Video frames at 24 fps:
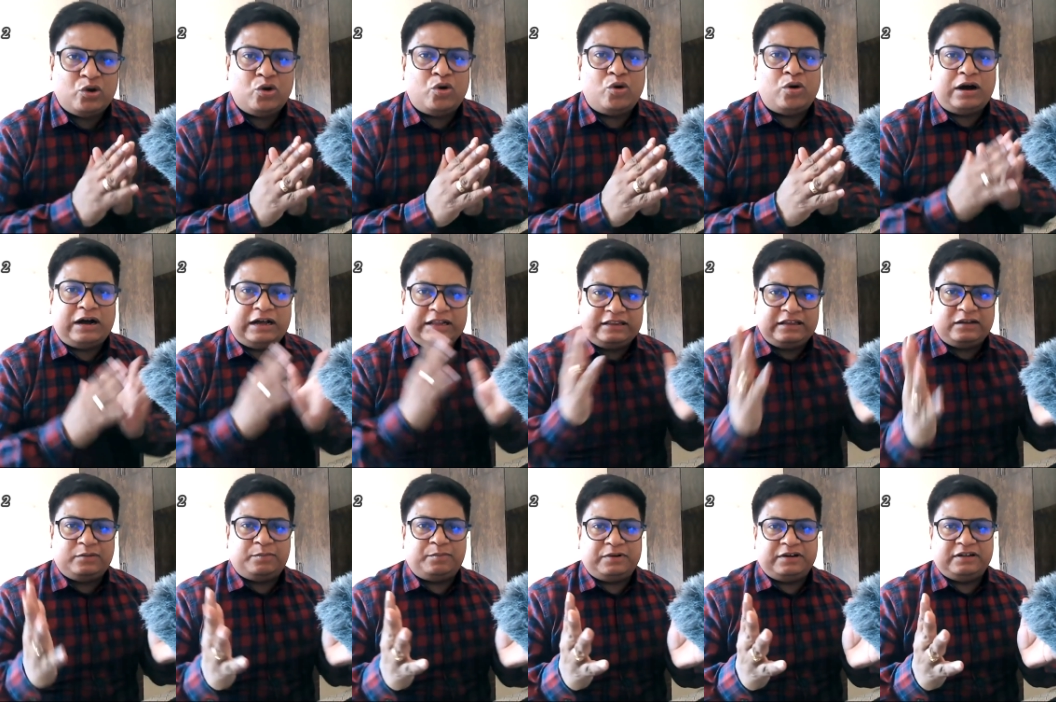No
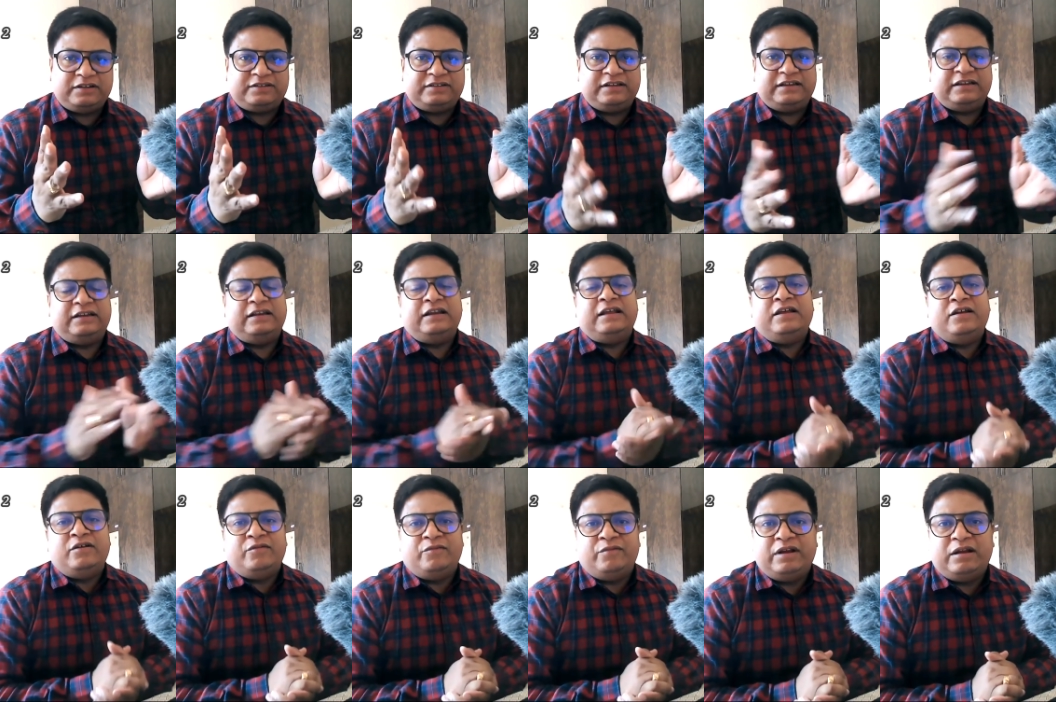other person
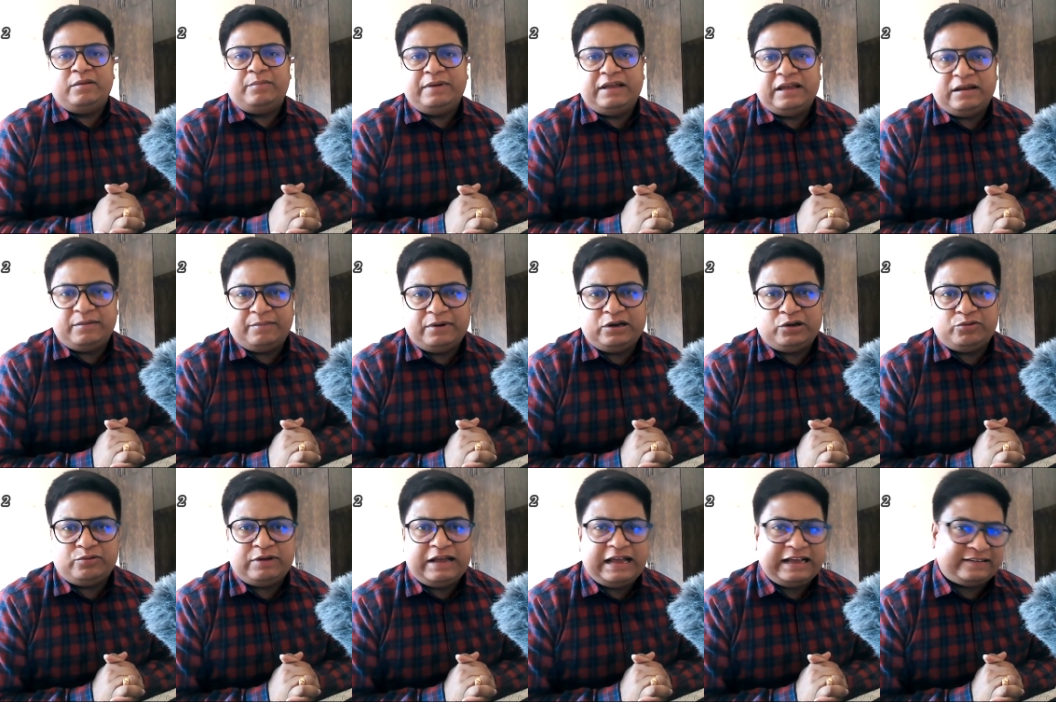will be
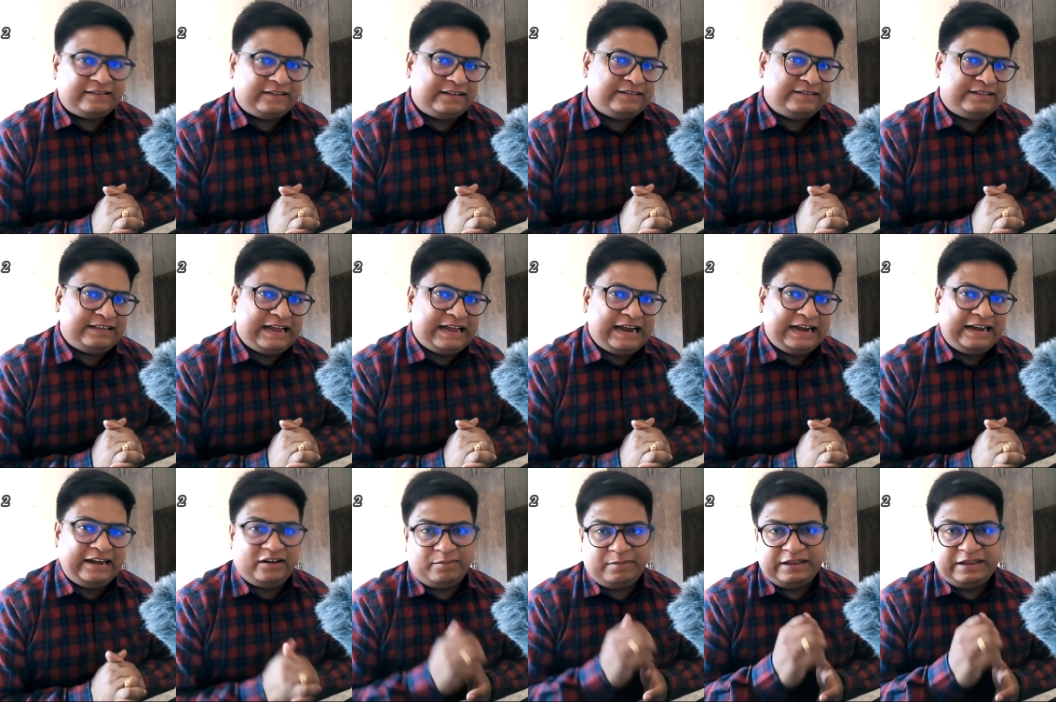able to access
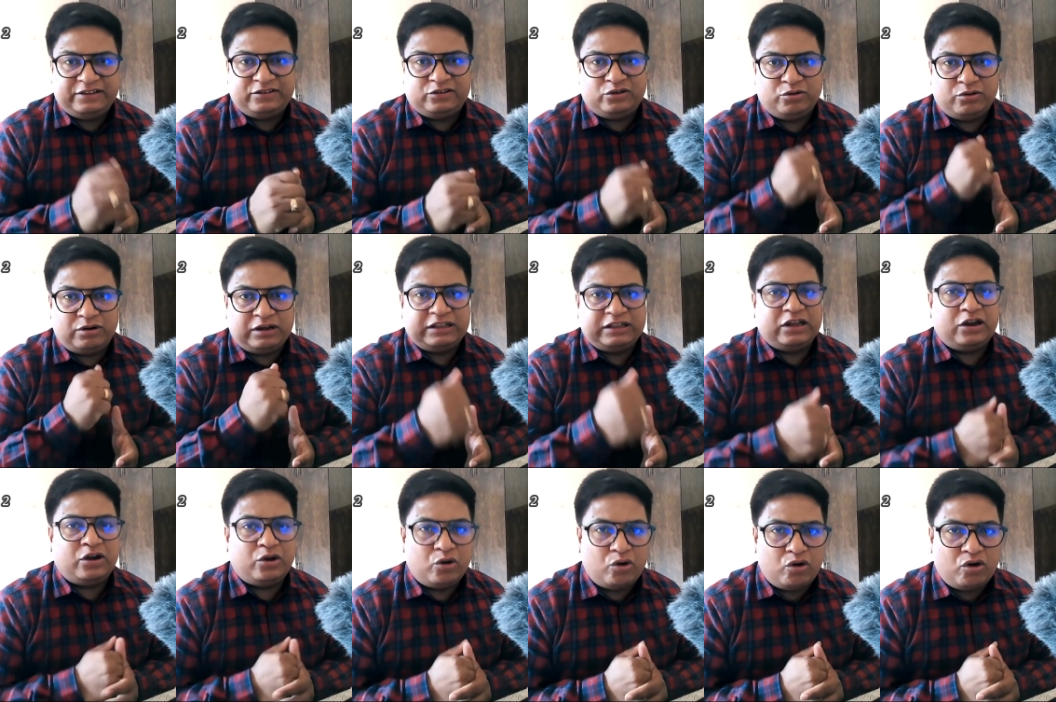that. It means no
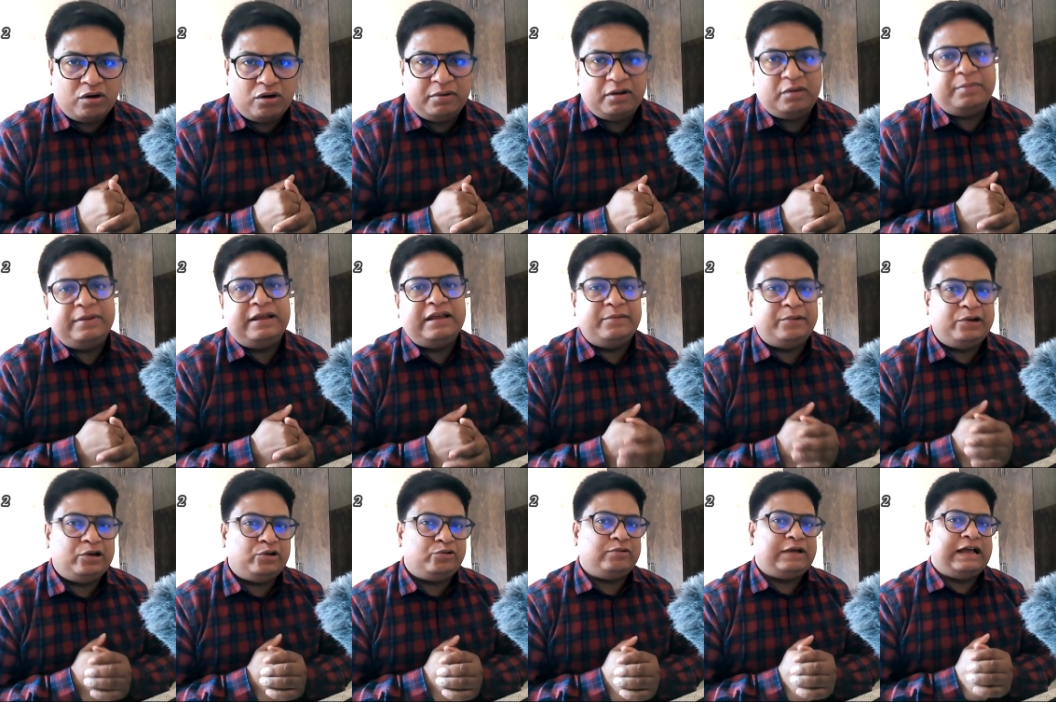other role will be
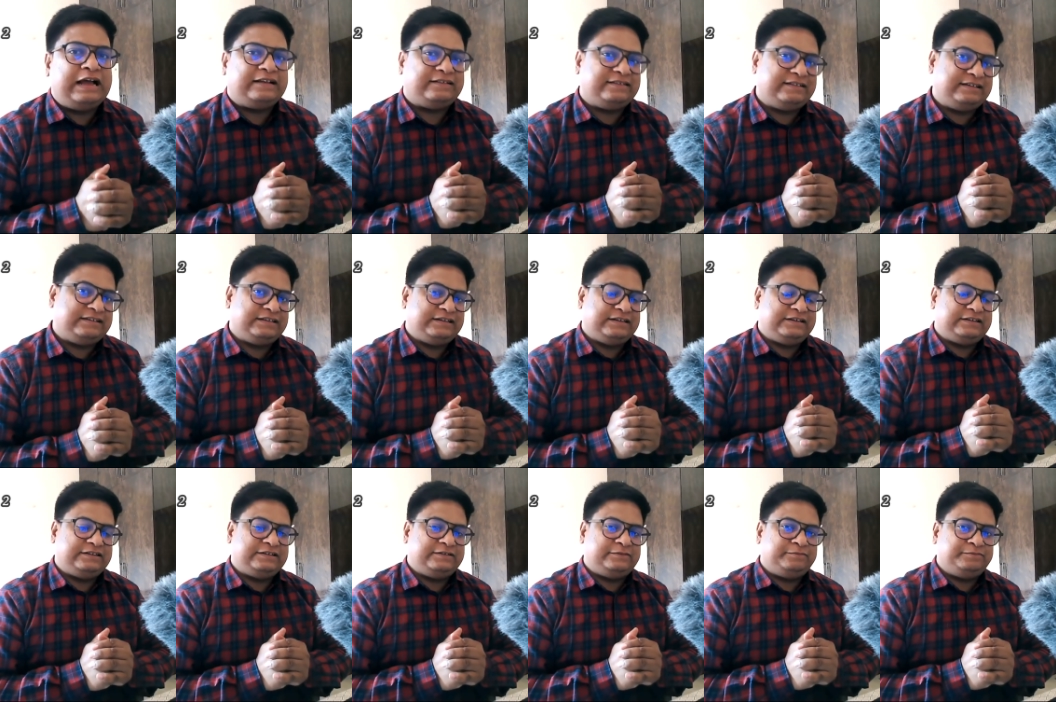able to access
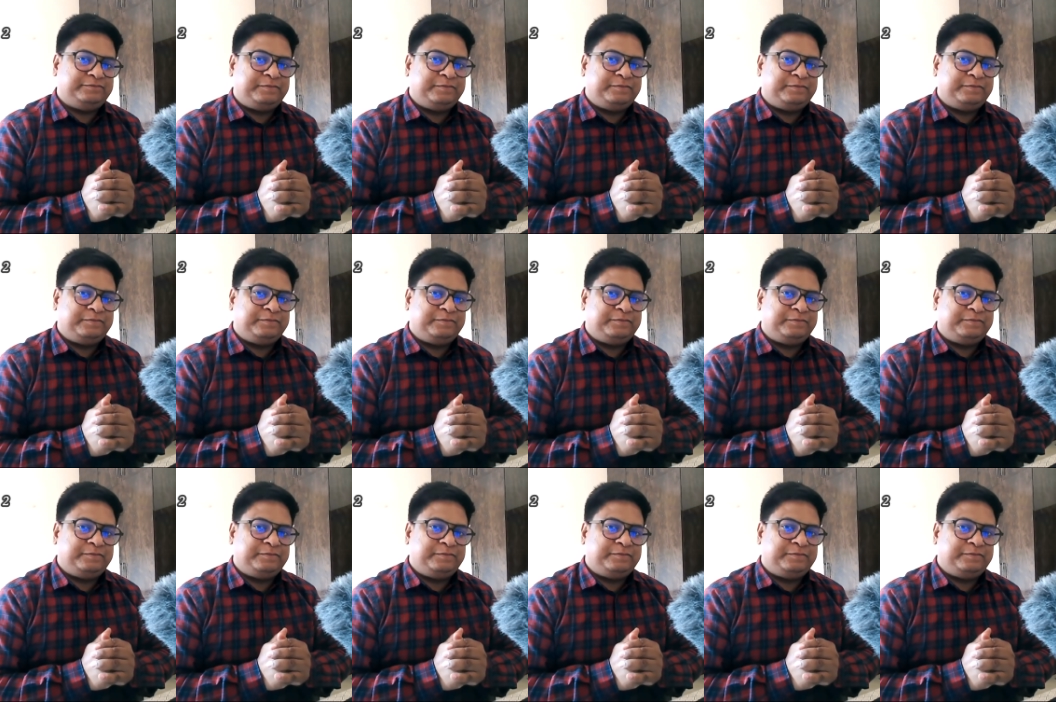it.